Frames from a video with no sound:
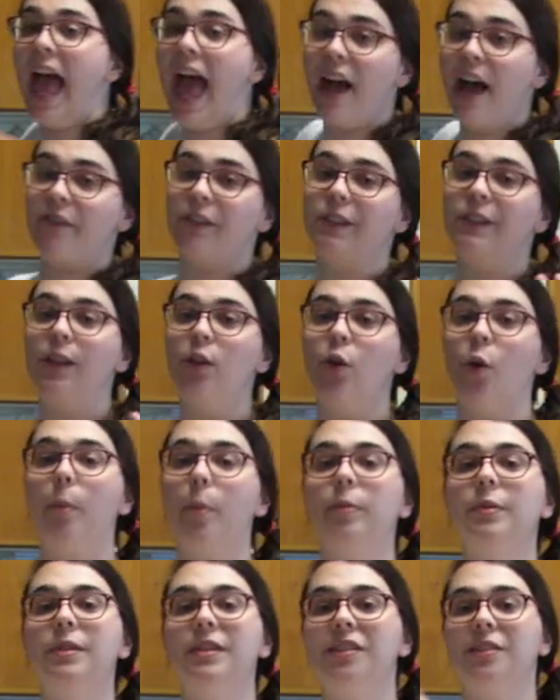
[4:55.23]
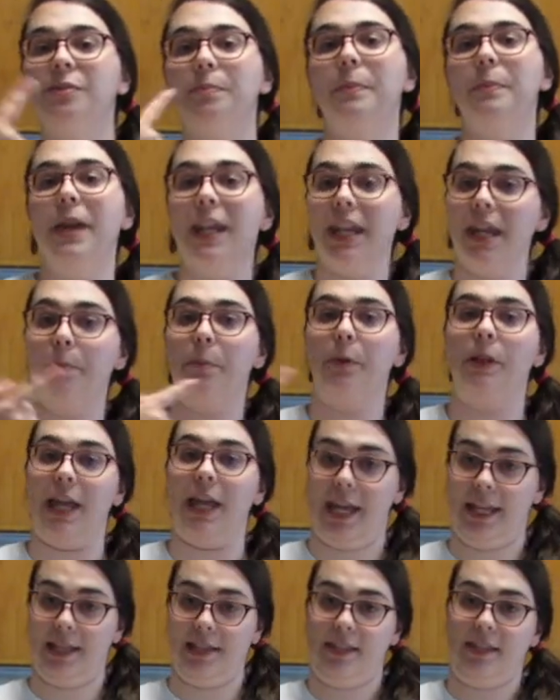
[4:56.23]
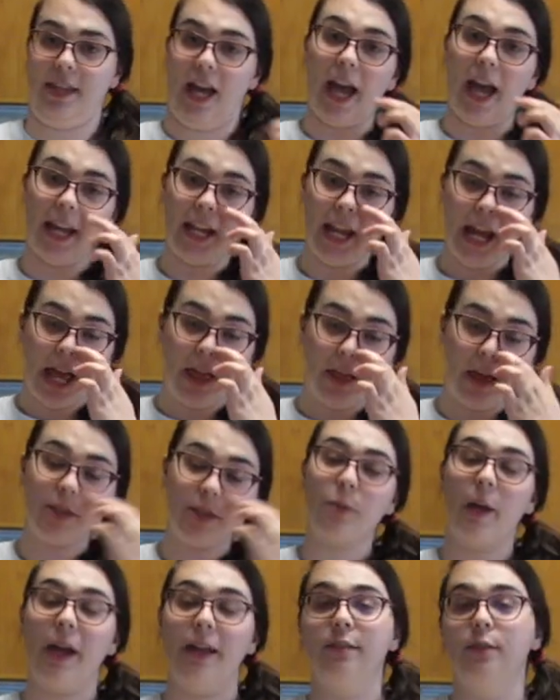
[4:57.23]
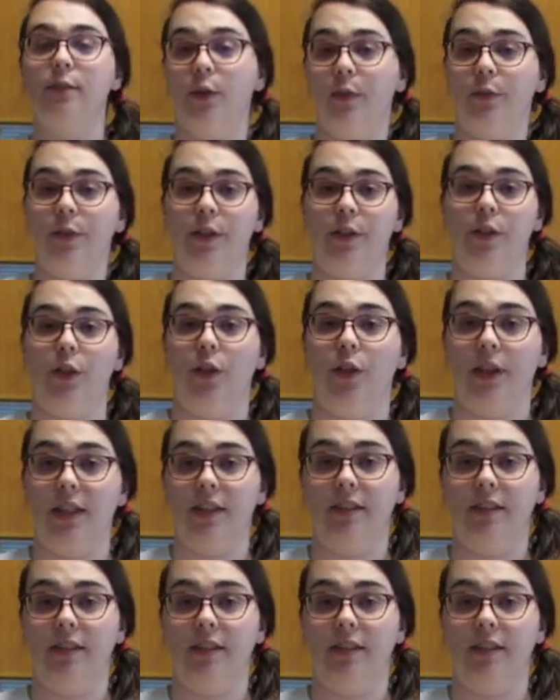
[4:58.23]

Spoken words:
have a little spinny plate inside. That's why it's so fun to look